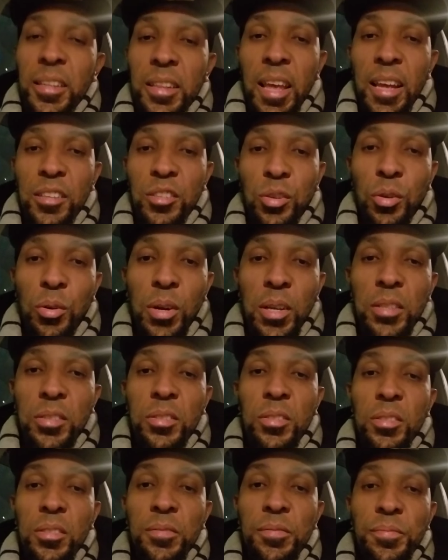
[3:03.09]
that
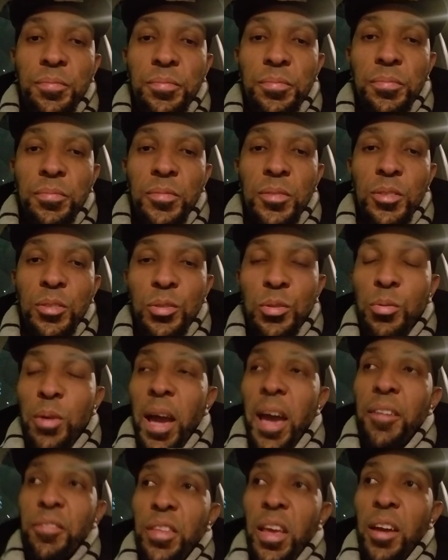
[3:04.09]
choice. You
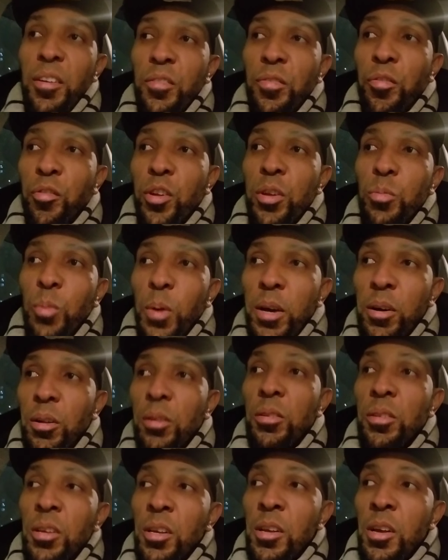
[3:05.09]
have that free will.
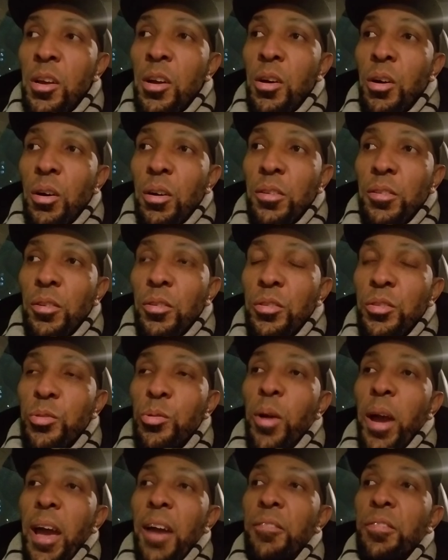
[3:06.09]

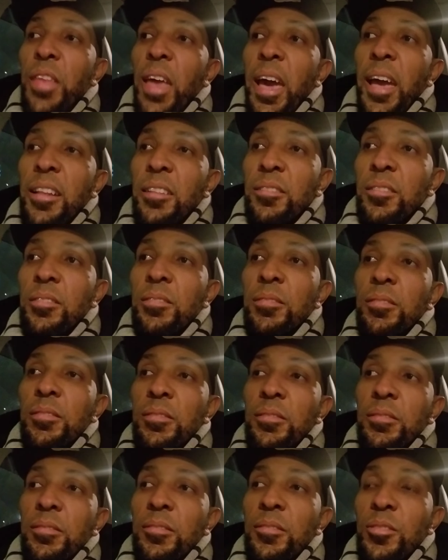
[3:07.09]
You have that,
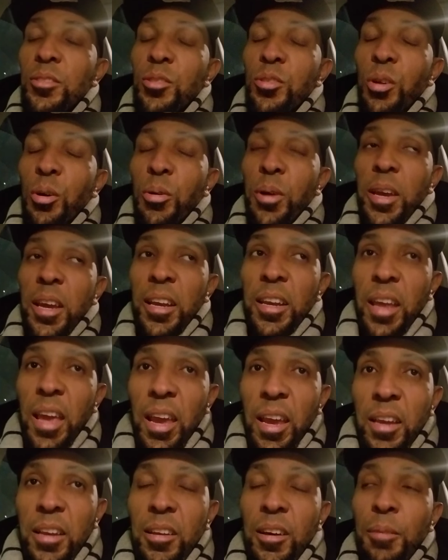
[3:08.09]

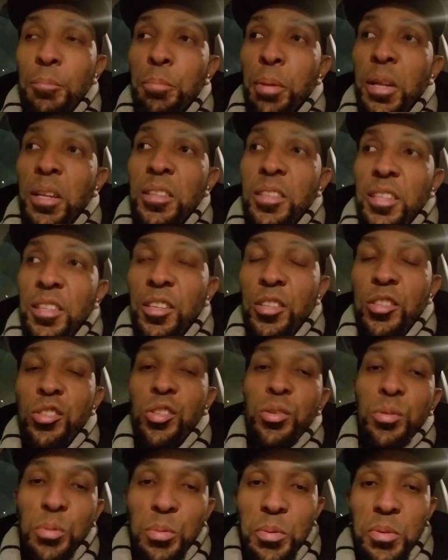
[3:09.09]
innate ability to
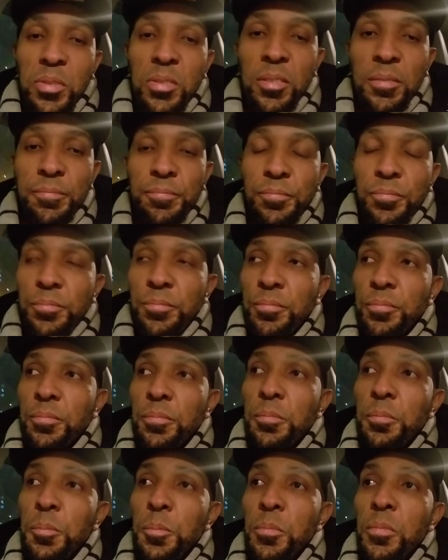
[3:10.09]
choose.
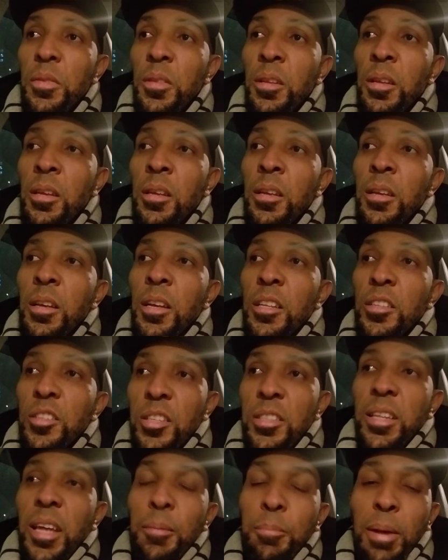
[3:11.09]

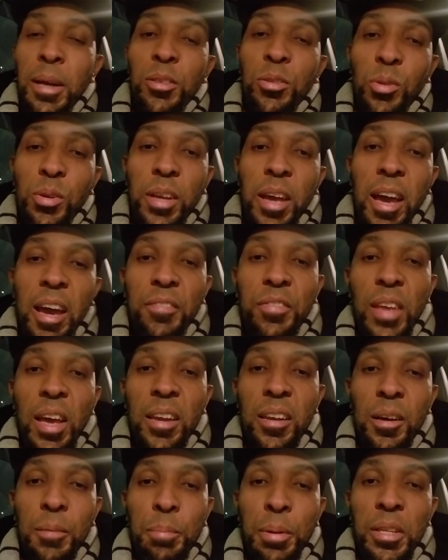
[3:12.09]
Just like my daughter have
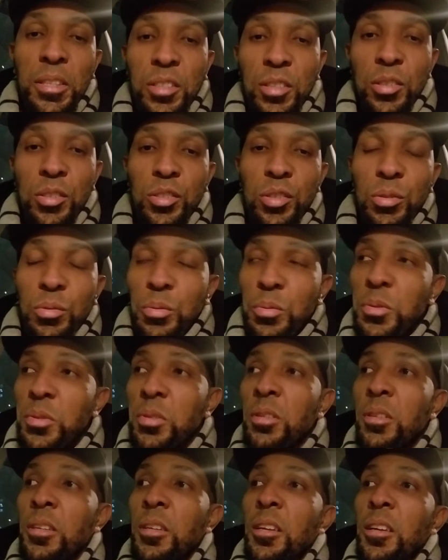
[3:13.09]
that ability to
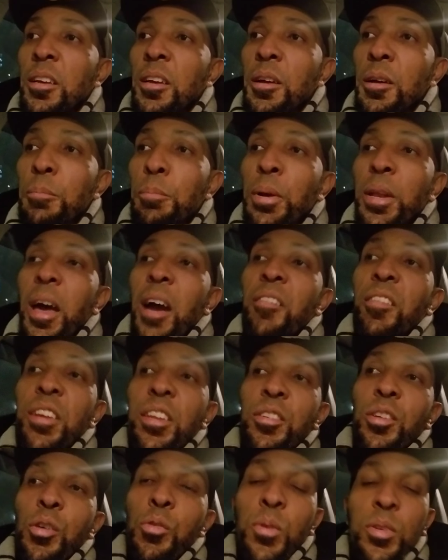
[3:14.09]
choose. But I
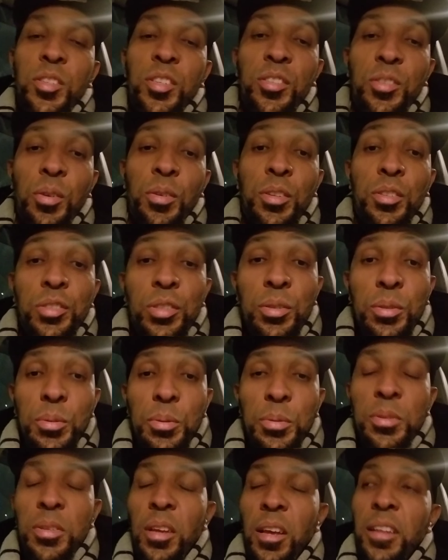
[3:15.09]
already know what she's going to
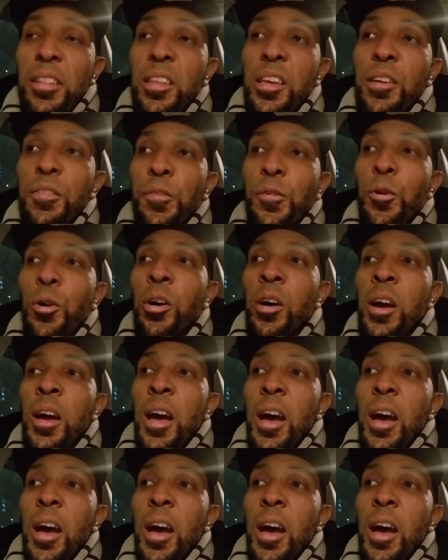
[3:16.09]
choose, and therefore